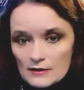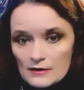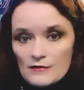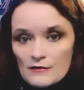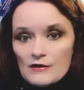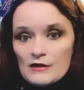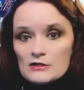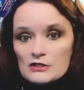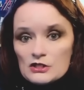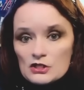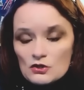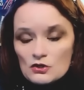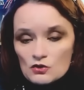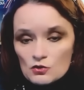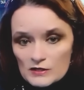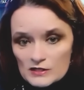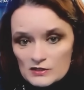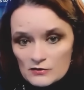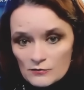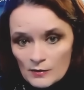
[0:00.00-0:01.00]
They think it's a huge
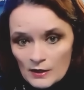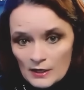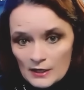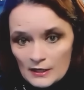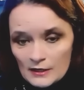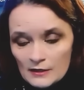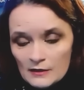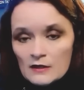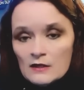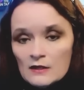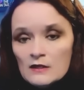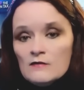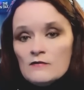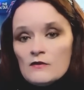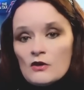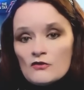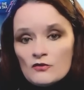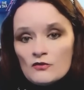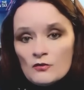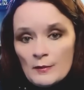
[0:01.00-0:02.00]
waste of money,
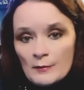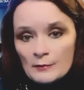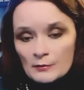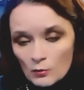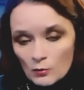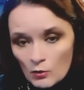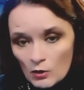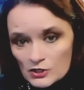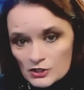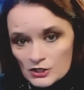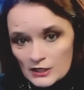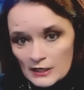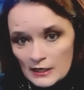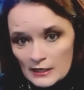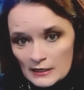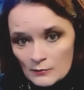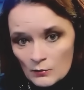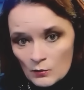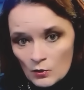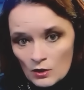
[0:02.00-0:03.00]
very few people are watching it
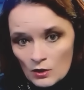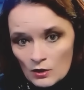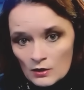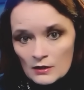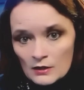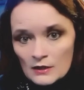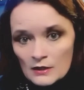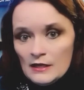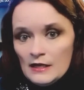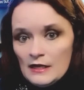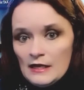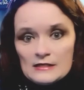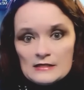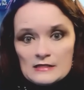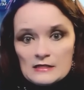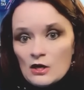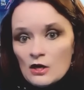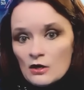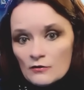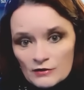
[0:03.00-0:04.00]
anymore, and it's
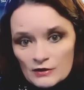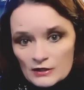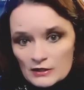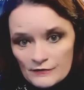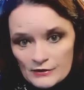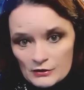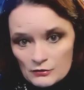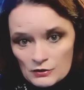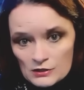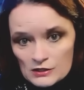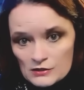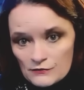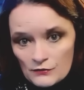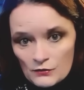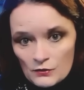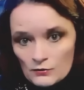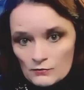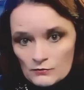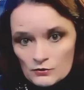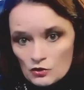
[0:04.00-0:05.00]
a conflict of interest
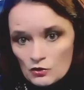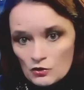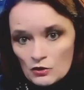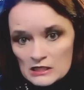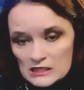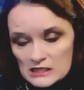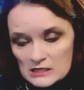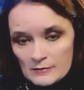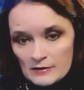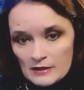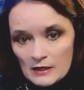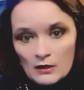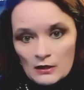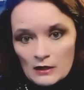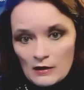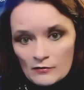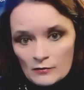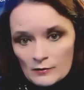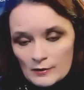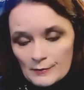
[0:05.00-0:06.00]
for journalists to be on
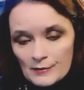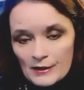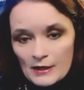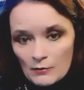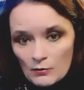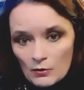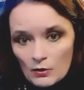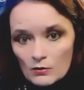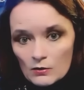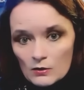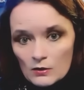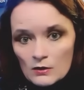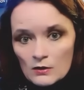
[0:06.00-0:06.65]
government payroll.